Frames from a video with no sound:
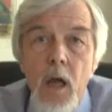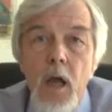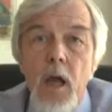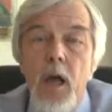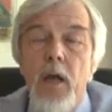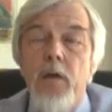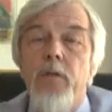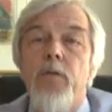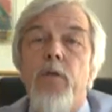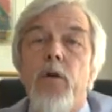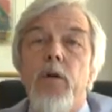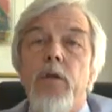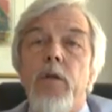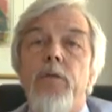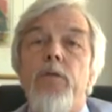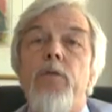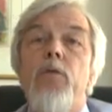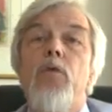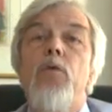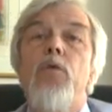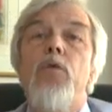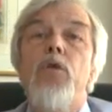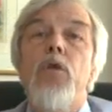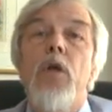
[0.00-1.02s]
and for the
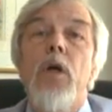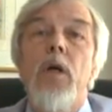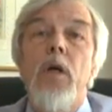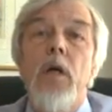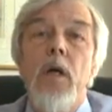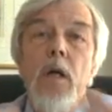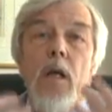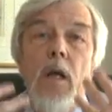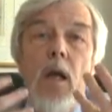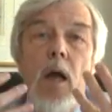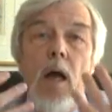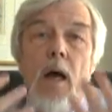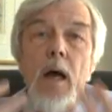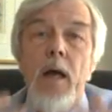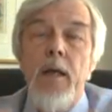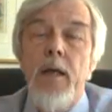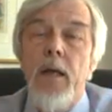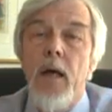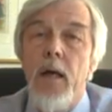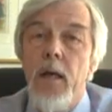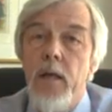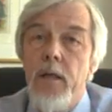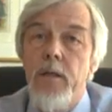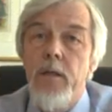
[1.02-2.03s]
future
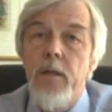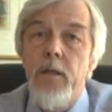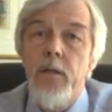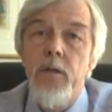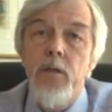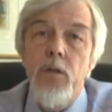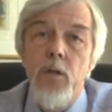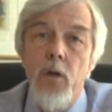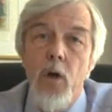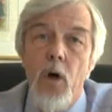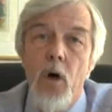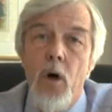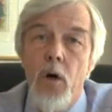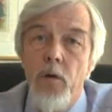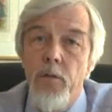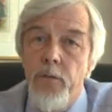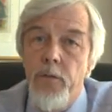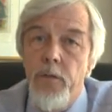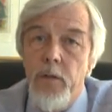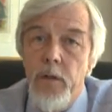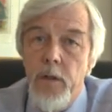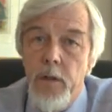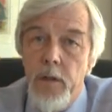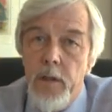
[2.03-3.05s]
analysis
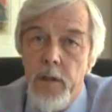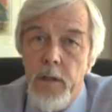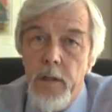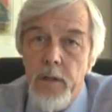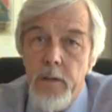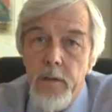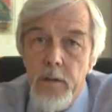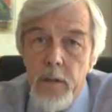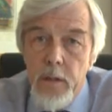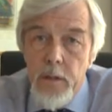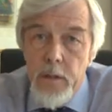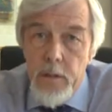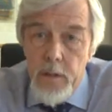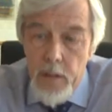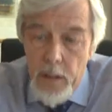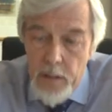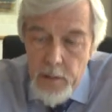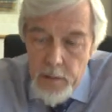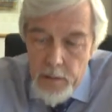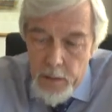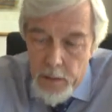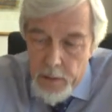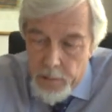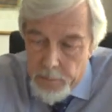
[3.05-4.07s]
of these
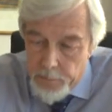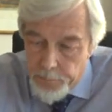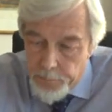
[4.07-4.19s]
data.